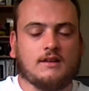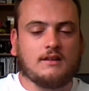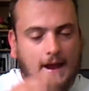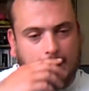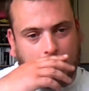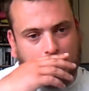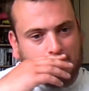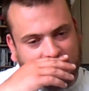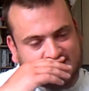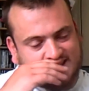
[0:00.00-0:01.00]
Tiny little
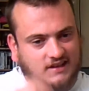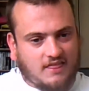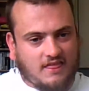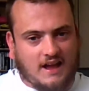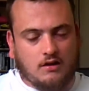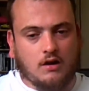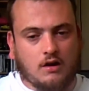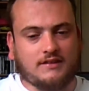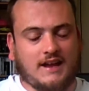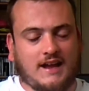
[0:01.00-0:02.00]
progressions like that
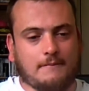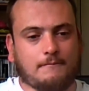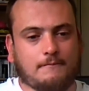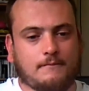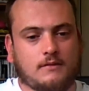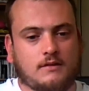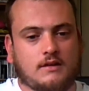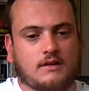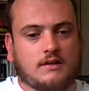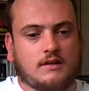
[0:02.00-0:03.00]
over time.
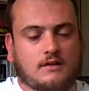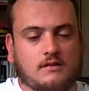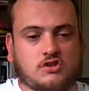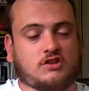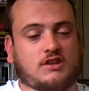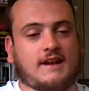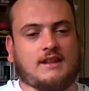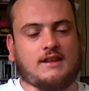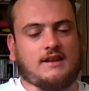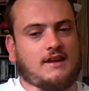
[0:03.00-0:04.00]
Just like
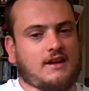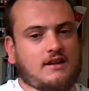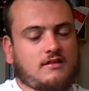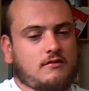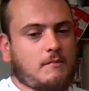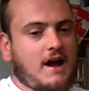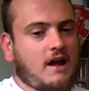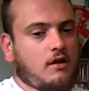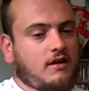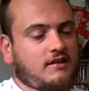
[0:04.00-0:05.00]
in the
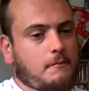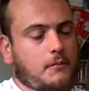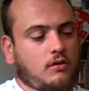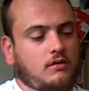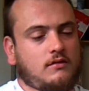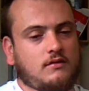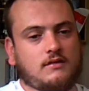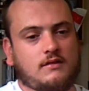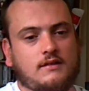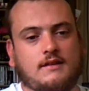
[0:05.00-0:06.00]
Milo example,
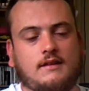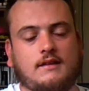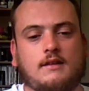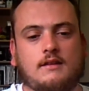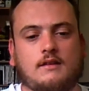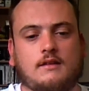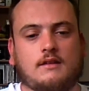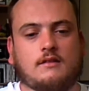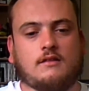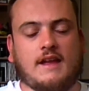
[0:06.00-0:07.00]

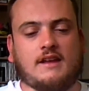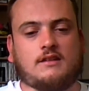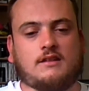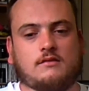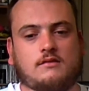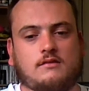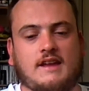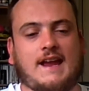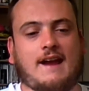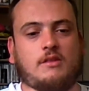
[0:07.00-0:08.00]
like
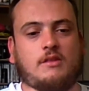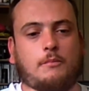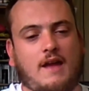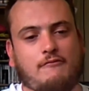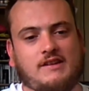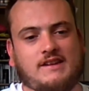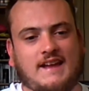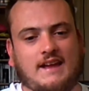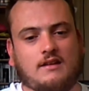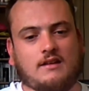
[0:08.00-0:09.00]
he carried the ball every
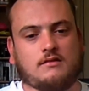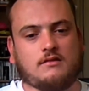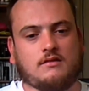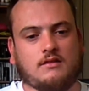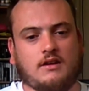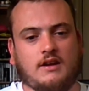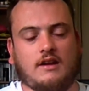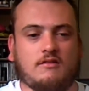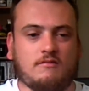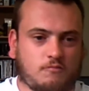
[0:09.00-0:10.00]
day, but
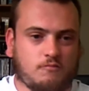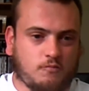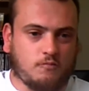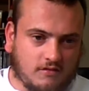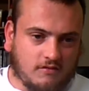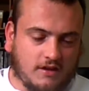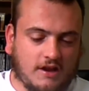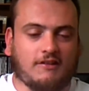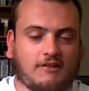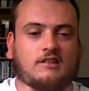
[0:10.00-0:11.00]
it
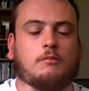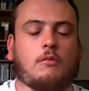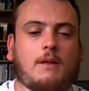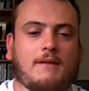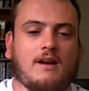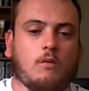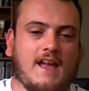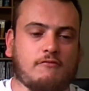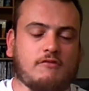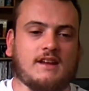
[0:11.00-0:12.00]
increased a small amount of weight
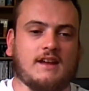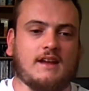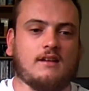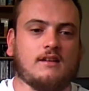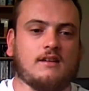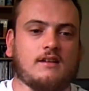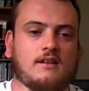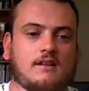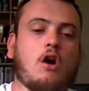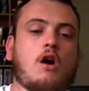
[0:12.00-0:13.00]
every day,
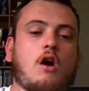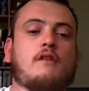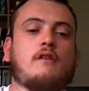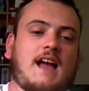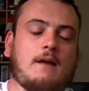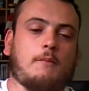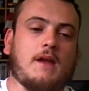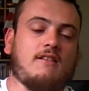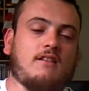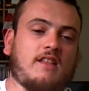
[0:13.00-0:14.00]
and over the time
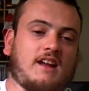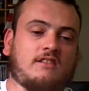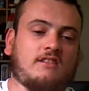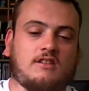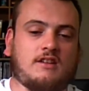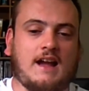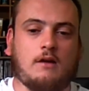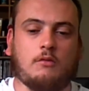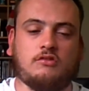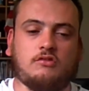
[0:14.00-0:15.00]
period of that
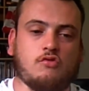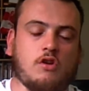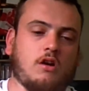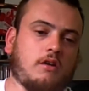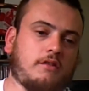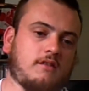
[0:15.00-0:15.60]
cow's growth,